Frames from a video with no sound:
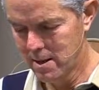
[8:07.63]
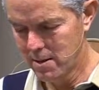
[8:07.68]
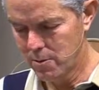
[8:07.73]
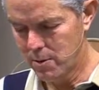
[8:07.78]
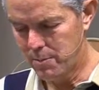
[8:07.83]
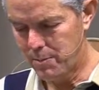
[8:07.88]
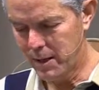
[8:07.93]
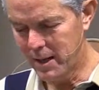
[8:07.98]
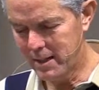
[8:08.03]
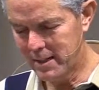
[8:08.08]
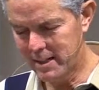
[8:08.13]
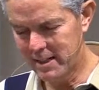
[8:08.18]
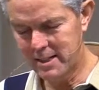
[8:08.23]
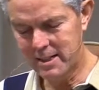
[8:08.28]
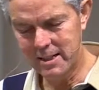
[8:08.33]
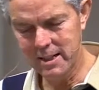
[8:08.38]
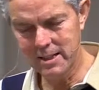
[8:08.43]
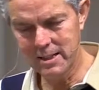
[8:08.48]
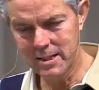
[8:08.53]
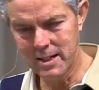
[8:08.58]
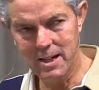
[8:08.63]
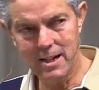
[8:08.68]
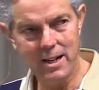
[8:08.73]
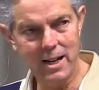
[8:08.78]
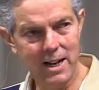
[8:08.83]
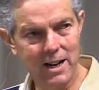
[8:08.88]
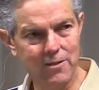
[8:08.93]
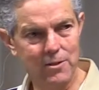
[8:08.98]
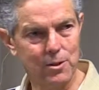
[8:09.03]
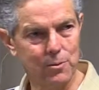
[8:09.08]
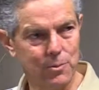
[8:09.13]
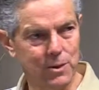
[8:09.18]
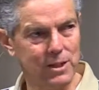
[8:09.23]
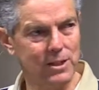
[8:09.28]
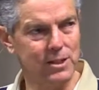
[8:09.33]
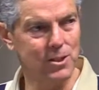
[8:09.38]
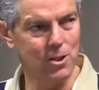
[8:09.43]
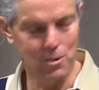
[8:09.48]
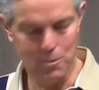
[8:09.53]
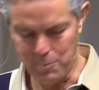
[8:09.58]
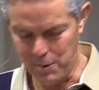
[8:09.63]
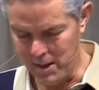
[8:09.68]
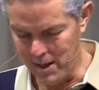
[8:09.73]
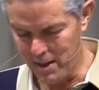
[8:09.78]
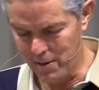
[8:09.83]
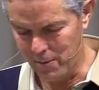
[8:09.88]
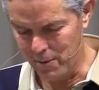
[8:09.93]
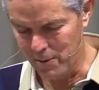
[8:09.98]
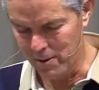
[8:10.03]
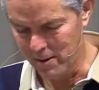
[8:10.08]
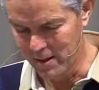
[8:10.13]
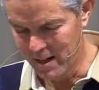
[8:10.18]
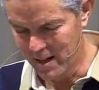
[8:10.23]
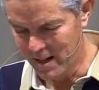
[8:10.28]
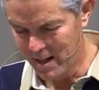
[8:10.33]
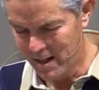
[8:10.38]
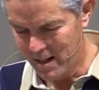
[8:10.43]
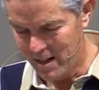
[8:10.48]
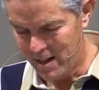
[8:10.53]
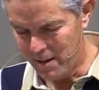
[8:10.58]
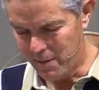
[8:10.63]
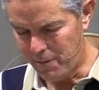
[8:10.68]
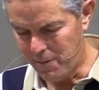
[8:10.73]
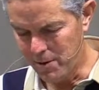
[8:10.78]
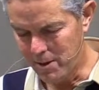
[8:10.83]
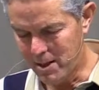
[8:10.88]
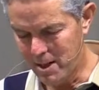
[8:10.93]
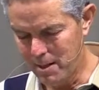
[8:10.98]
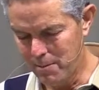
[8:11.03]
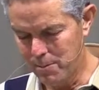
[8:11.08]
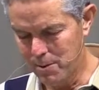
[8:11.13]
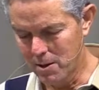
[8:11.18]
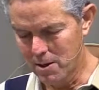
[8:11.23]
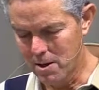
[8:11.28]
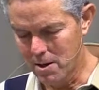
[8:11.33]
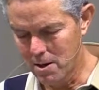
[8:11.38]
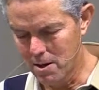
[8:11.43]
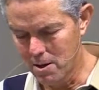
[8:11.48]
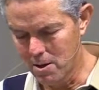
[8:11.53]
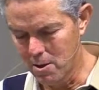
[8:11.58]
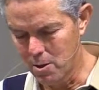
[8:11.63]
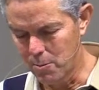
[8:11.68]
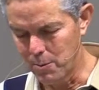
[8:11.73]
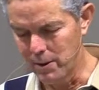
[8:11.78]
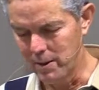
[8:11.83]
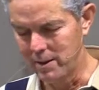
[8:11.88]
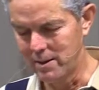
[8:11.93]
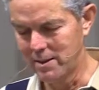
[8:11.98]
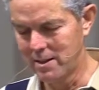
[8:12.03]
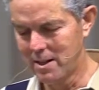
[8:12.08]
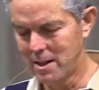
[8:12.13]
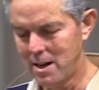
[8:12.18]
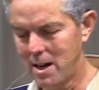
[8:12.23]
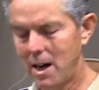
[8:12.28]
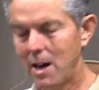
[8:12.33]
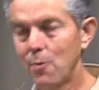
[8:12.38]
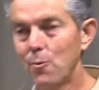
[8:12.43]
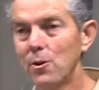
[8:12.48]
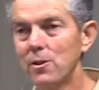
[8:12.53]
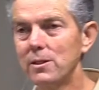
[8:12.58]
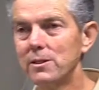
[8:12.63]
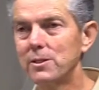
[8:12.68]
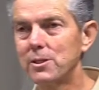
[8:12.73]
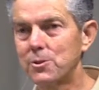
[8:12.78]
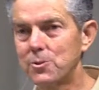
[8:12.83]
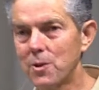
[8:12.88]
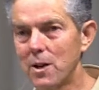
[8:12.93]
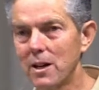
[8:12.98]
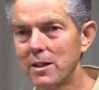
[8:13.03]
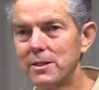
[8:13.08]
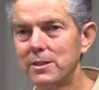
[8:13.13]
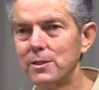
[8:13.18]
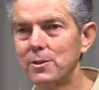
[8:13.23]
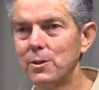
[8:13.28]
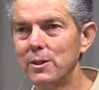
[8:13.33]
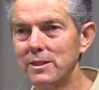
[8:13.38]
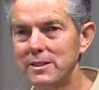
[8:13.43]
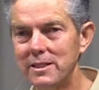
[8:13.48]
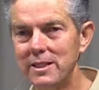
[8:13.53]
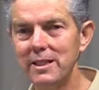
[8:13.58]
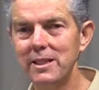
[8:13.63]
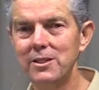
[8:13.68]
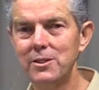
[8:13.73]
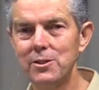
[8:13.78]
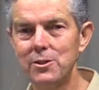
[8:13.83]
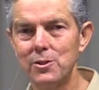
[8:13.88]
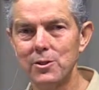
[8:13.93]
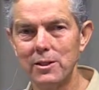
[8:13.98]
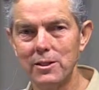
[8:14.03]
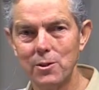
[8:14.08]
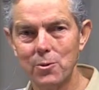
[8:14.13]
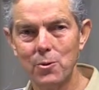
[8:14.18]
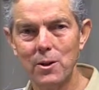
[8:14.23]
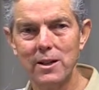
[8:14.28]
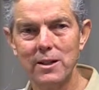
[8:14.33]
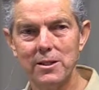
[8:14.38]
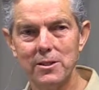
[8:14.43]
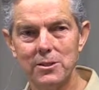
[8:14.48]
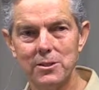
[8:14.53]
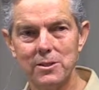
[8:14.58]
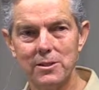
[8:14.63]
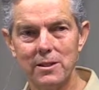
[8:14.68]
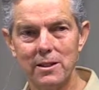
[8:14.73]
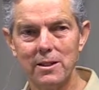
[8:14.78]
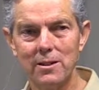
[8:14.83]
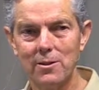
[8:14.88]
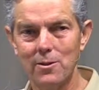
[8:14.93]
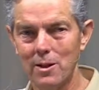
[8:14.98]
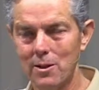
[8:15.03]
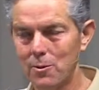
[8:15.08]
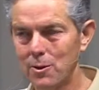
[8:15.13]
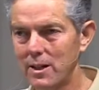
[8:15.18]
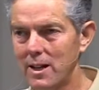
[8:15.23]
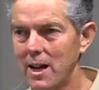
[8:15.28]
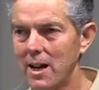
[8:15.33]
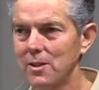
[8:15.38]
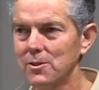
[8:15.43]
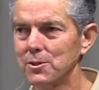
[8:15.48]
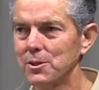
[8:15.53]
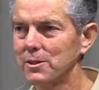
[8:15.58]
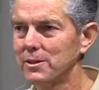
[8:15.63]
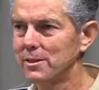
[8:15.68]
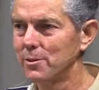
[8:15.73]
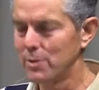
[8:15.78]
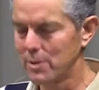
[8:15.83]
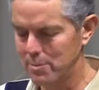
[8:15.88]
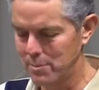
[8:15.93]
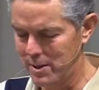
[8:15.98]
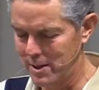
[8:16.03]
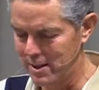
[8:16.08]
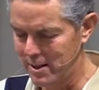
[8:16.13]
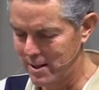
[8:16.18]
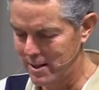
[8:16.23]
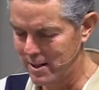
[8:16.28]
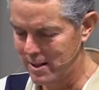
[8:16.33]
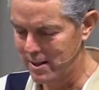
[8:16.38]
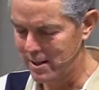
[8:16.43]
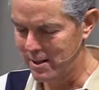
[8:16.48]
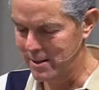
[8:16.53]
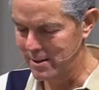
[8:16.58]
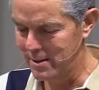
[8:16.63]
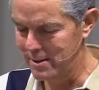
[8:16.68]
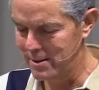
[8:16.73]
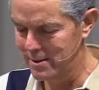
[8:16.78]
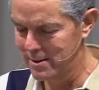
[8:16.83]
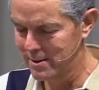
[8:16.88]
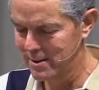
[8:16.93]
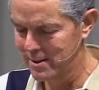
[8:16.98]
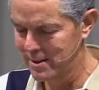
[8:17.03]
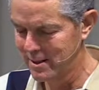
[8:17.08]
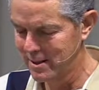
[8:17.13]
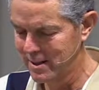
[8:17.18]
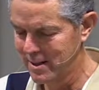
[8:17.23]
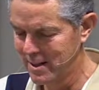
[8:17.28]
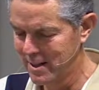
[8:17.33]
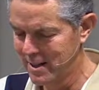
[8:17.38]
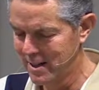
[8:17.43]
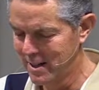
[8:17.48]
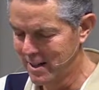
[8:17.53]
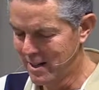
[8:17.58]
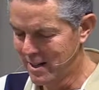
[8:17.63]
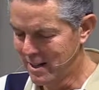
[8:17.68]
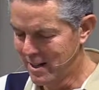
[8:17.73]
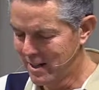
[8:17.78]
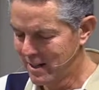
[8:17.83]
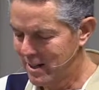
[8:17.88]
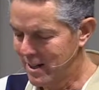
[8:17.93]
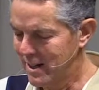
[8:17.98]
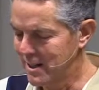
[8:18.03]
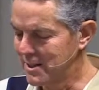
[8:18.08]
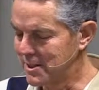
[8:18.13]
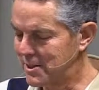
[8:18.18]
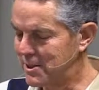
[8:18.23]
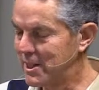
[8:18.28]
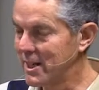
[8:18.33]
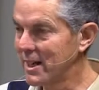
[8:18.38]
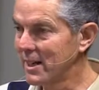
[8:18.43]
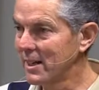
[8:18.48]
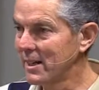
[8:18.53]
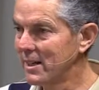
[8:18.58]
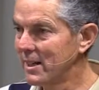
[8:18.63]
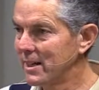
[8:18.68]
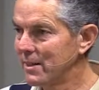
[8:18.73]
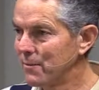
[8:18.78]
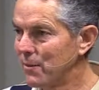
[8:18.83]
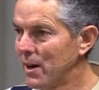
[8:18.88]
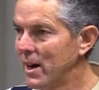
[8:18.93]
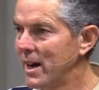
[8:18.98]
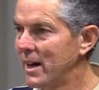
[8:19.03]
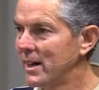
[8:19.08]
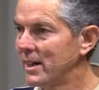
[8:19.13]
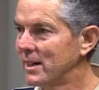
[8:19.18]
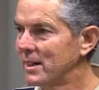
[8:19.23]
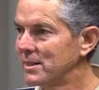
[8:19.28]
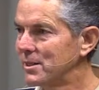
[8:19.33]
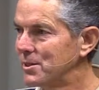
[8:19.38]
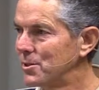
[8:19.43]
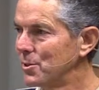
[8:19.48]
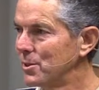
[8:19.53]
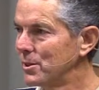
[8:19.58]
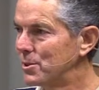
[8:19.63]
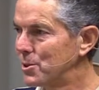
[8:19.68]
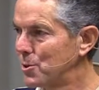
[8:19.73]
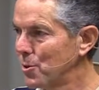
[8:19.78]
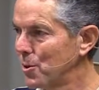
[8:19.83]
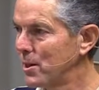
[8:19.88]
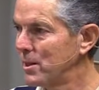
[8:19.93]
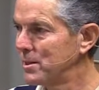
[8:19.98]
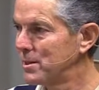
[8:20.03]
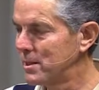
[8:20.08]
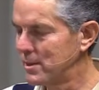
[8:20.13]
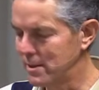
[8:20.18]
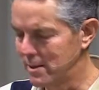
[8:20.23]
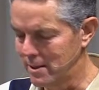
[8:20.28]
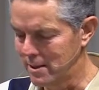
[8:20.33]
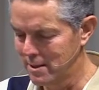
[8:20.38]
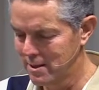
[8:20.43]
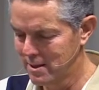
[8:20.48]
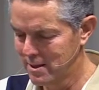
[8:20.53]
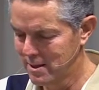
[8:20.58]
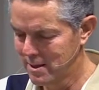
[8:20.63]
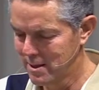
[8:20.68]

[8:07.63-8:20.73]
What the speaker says: Repentance does not have to be so painful. If you keep your heart open, I will instruct you and teach you in the way you should go. I will counsel you with my eye on you. God is gently inviting us to a choice here.